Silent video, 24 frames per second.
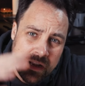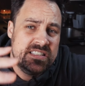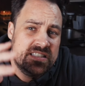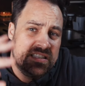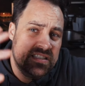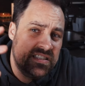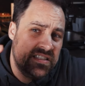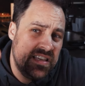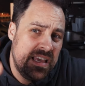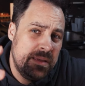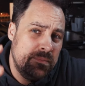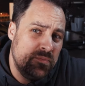It's
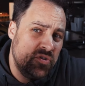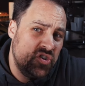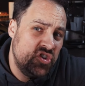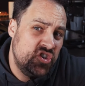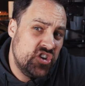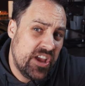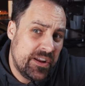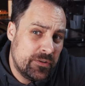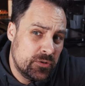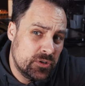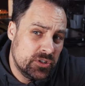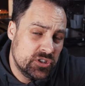the same
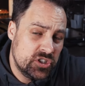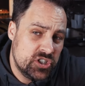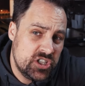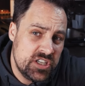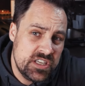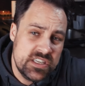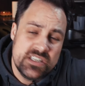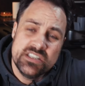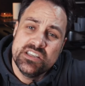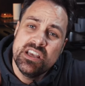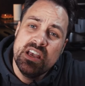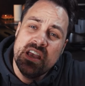general
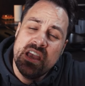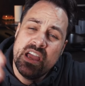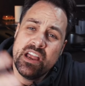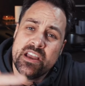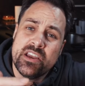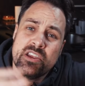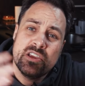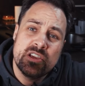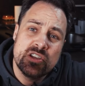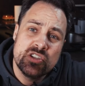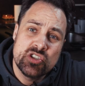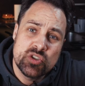cheese
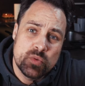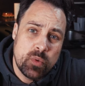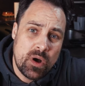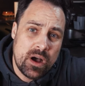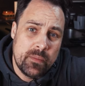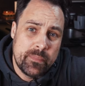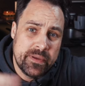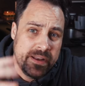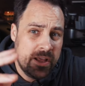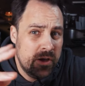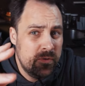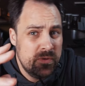and you can
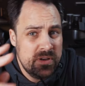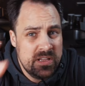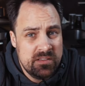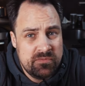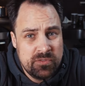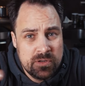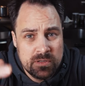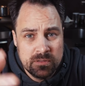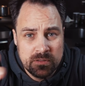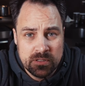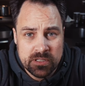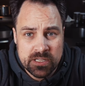swap it out
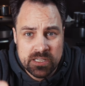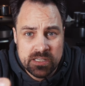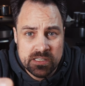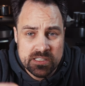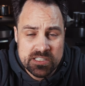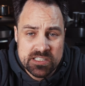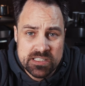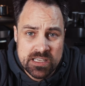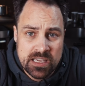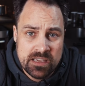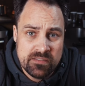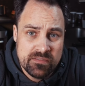if you're looking to
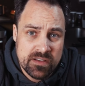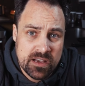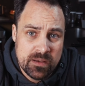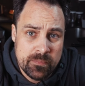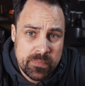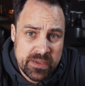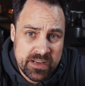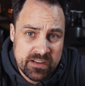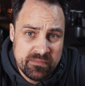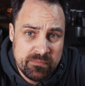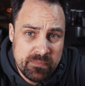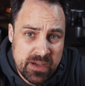save a
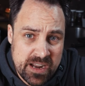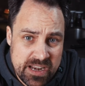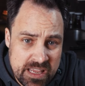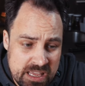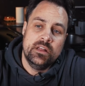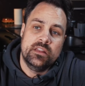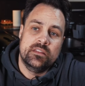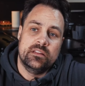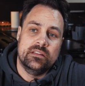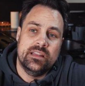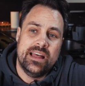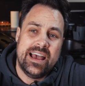bit of money.
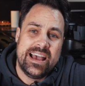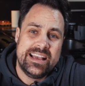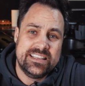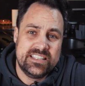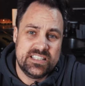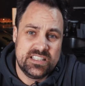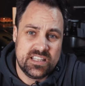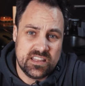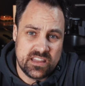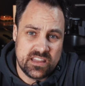The last